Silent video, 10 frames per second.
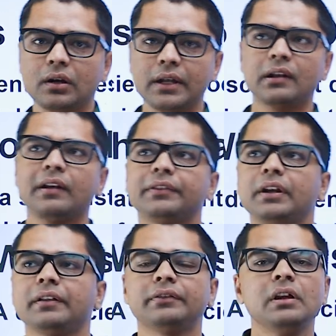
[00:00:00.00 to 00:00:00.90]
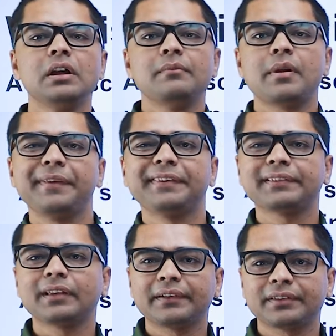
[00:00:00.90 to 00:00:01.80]
now. Like let's say it is maybe
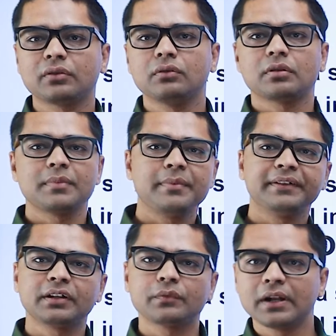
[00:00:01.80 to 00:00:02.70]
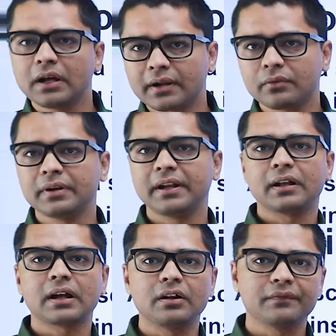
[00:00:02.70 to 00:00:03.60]
6 hours ago, or maybe it's a 12-hour ago
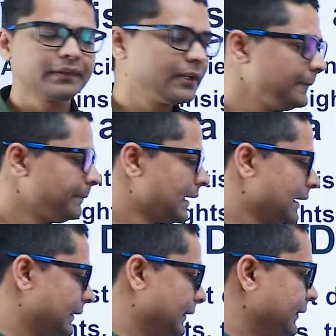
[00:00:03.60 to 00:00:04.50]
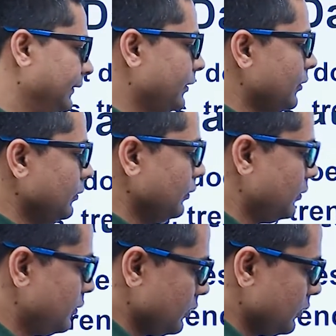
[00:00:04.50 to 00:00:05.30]
data kind of a thing. This is you.